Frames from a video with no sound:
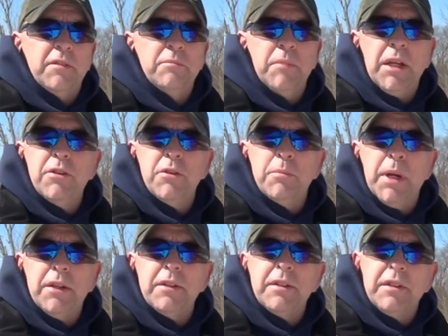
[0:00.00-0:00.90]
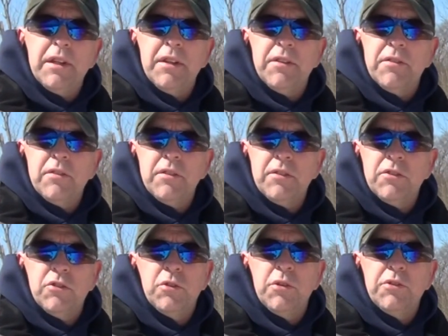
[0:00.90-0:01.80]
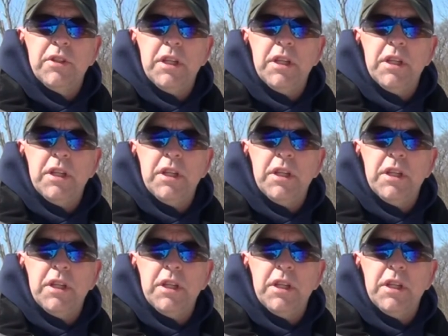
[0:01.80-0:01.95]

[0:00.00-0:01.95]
menu button and shoot us